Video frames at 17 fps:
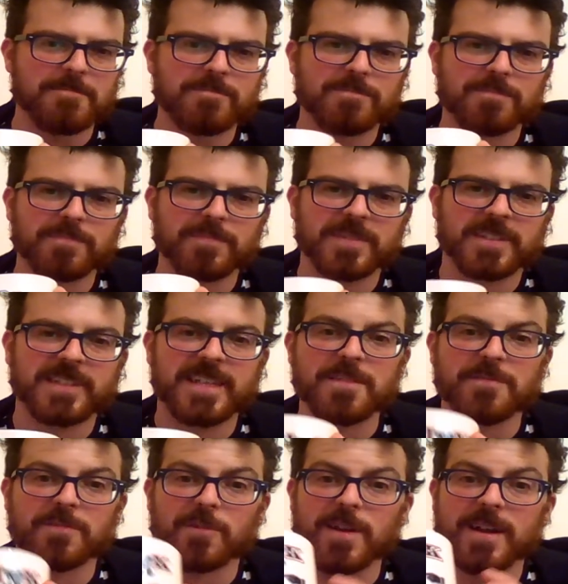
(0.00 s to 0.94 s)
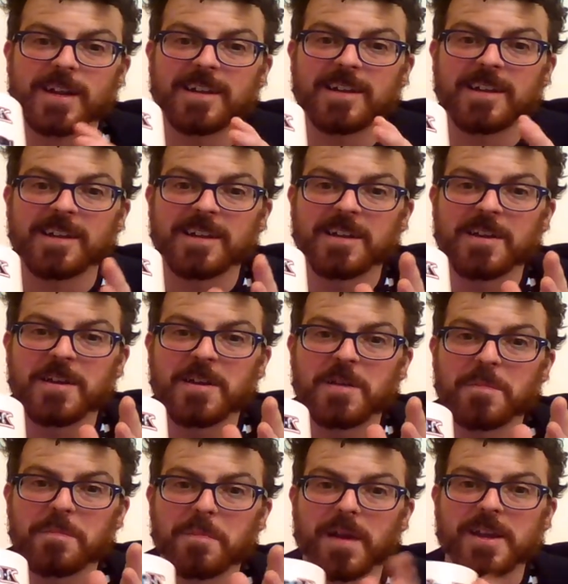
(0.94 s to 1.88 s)
Savoring
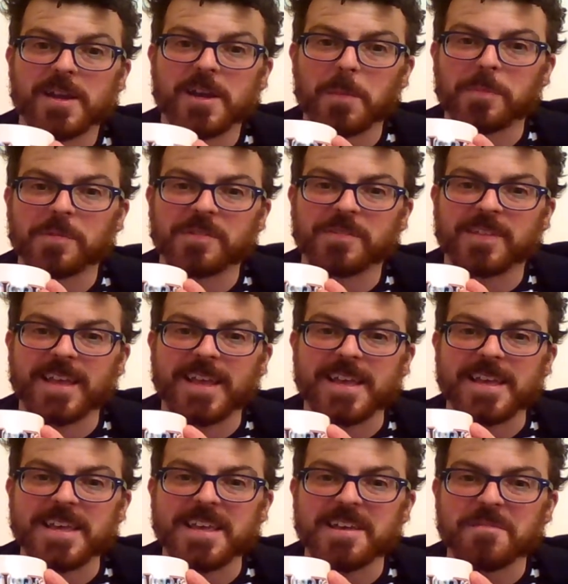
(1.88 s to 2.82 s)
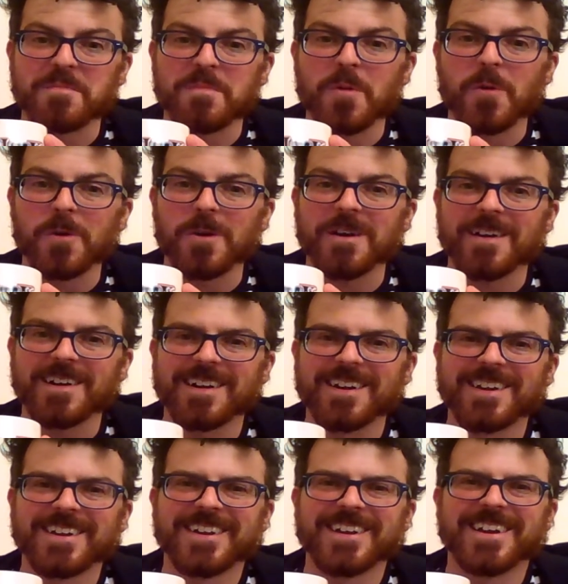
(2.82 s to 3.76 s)
my cups of tea more,
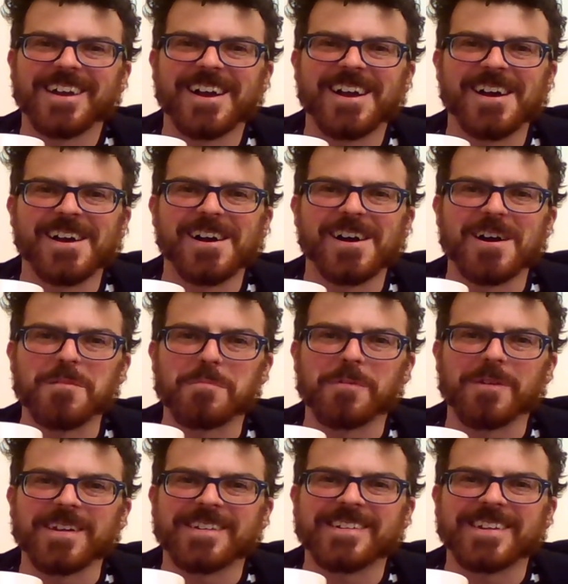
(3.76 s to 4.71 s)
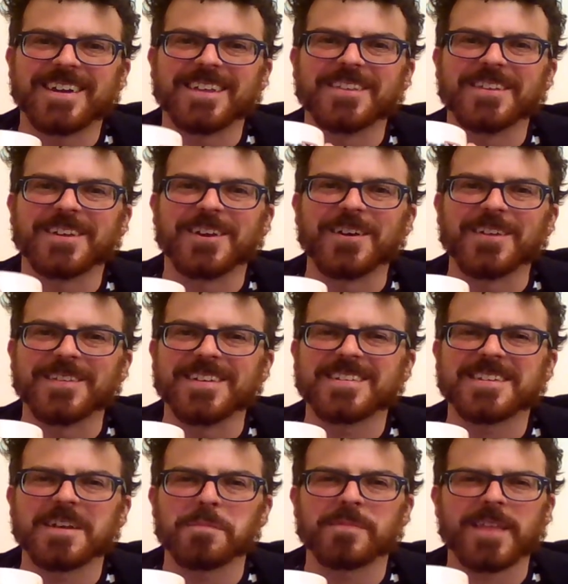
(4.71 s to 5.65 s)
appreciating the goodness.
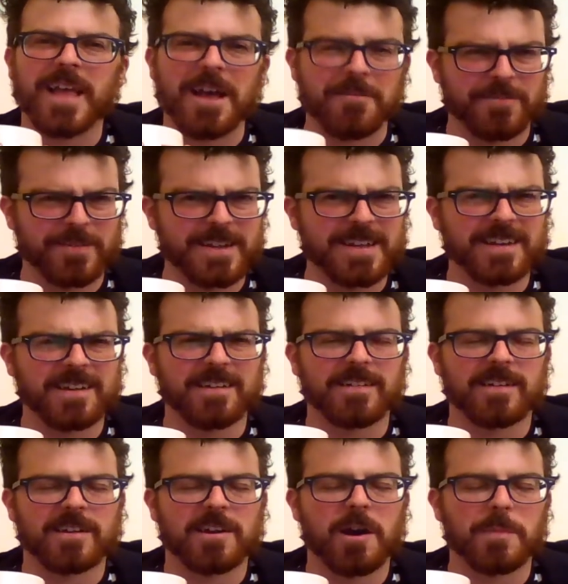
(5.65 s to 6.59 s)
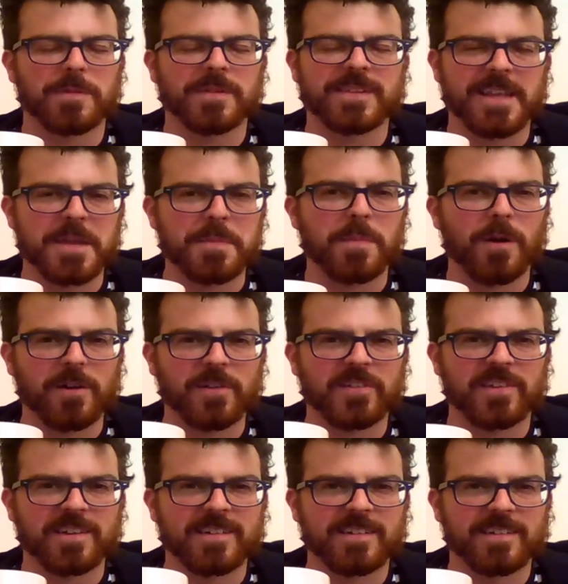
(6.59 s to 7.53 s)
I'm definitely a cup of tea person.
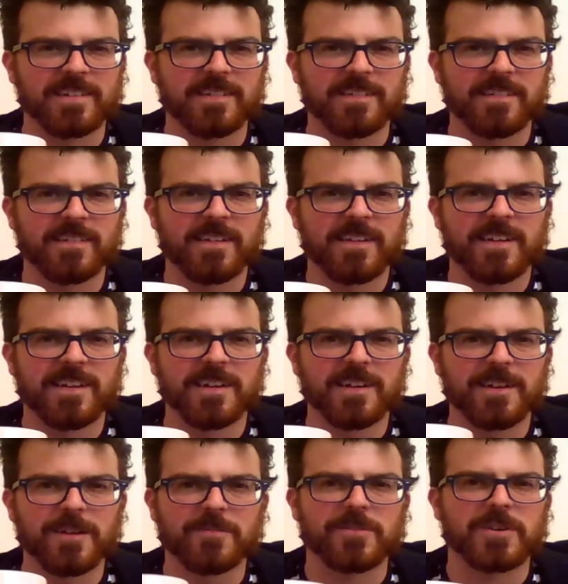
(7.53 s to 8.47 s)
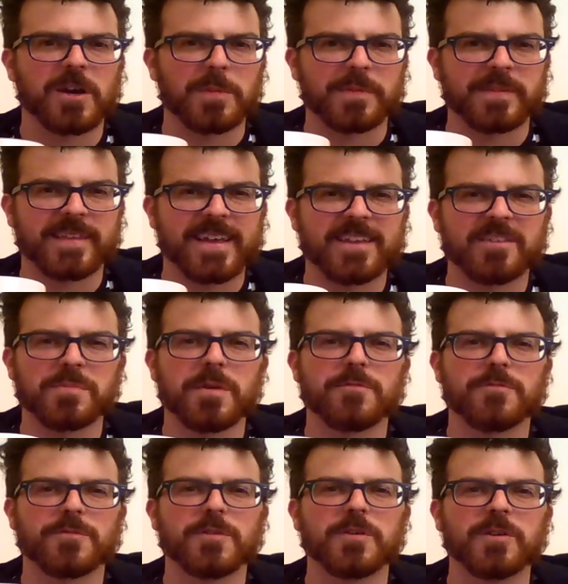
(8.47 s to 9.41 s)
Love a cup of tea, it's my
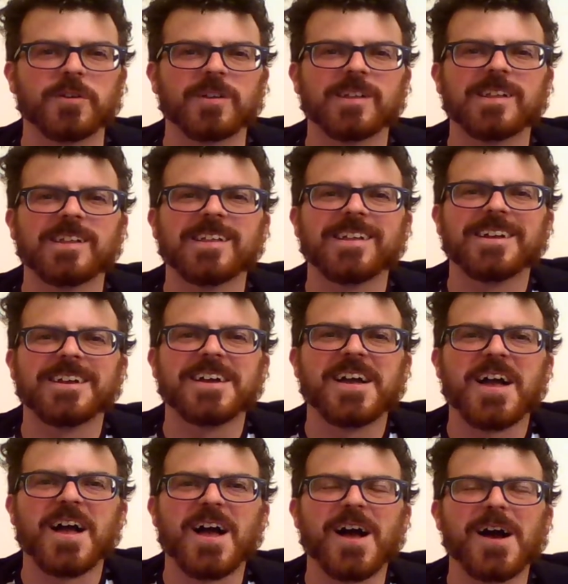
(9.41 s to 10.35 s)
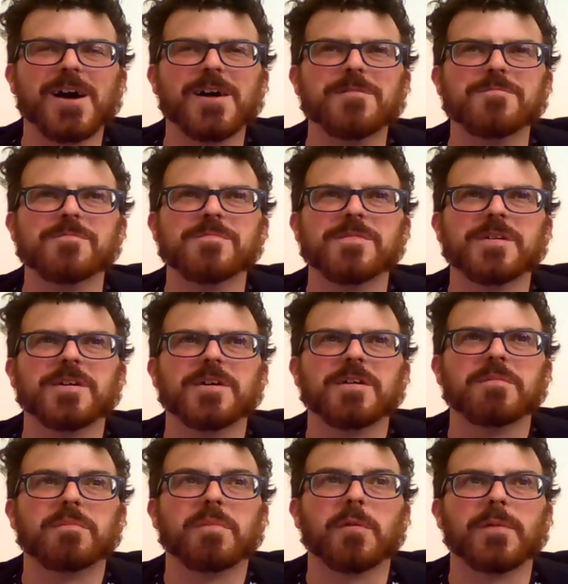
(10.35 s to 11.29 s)
fuel.
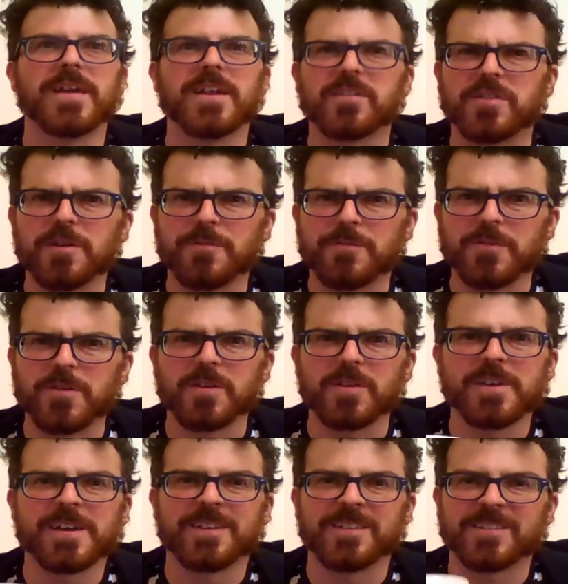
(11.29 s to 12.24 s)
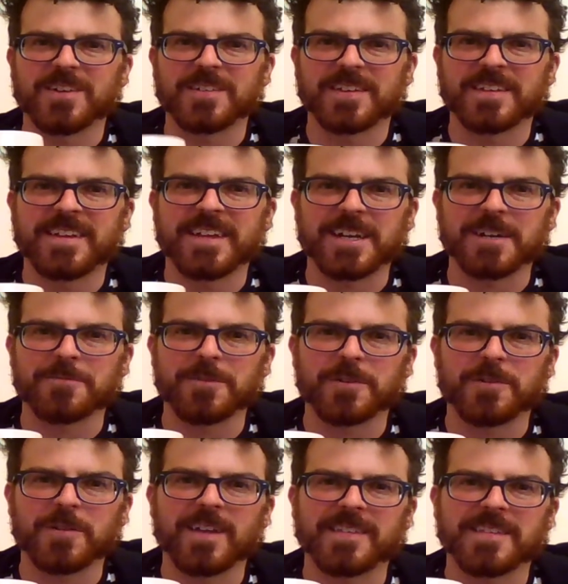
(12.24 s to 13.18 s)
But when it's your fuel, you can start to take it for
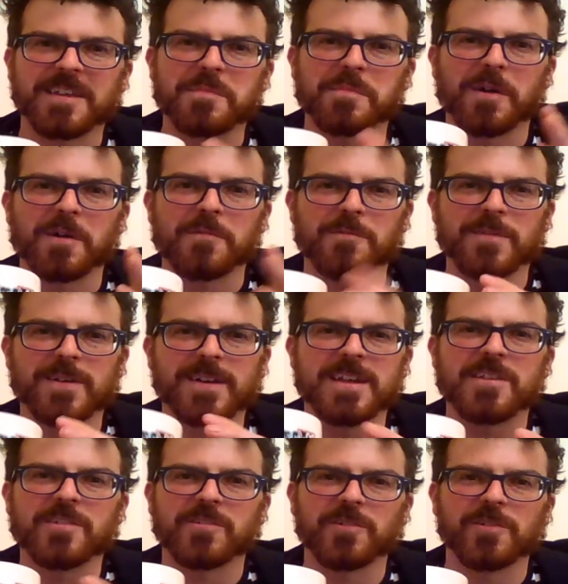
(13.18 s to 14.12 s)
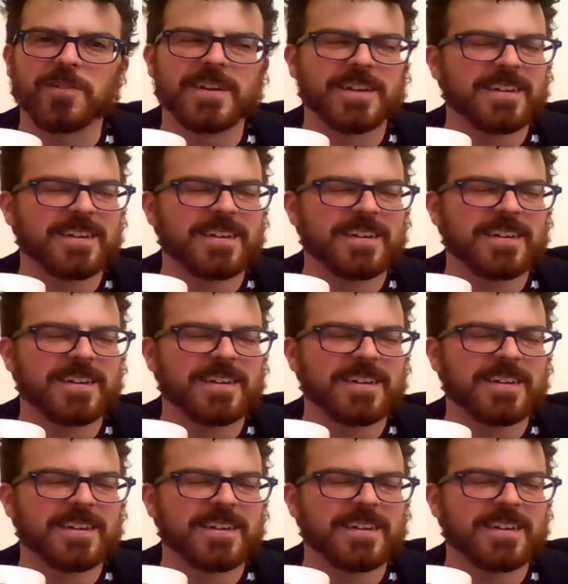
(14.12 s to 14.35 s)
granted. But I've really enjoyed